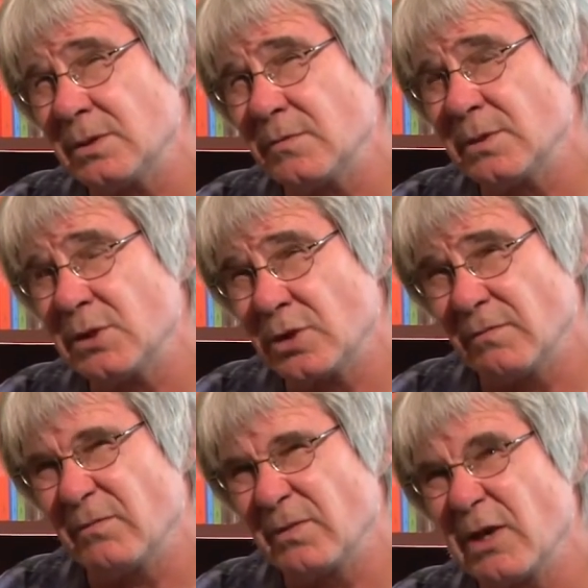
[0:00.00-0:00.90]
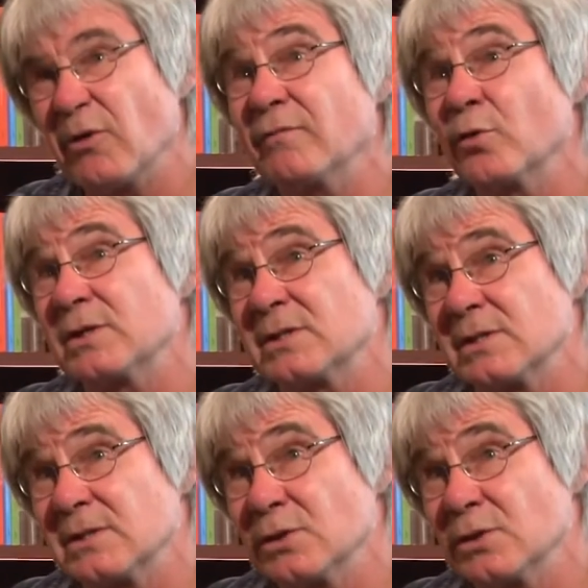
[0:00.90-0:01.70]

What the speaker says: if we look at hearing voices,